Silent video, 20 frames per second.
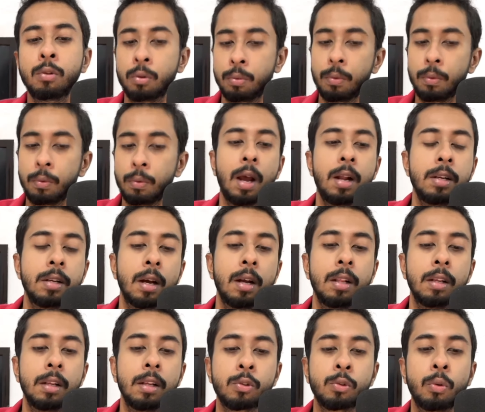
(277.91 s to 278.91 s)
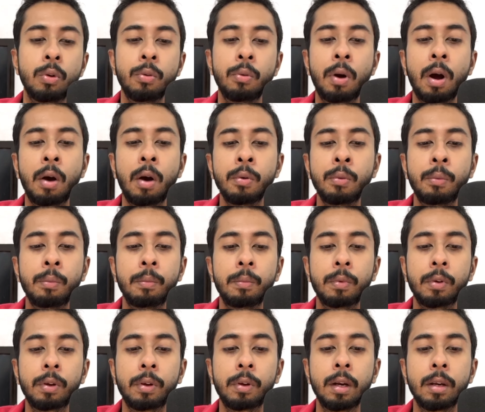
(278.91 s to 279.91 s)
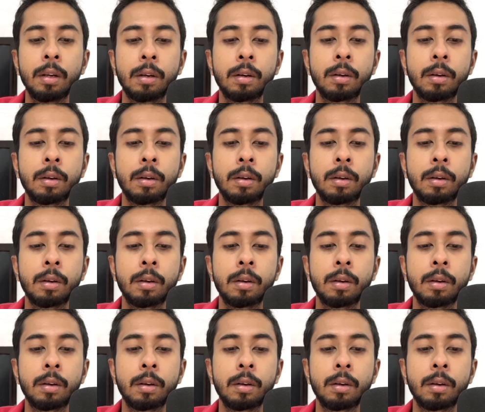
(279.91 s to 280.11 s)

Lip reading: Okay, I'll just show you how you get it.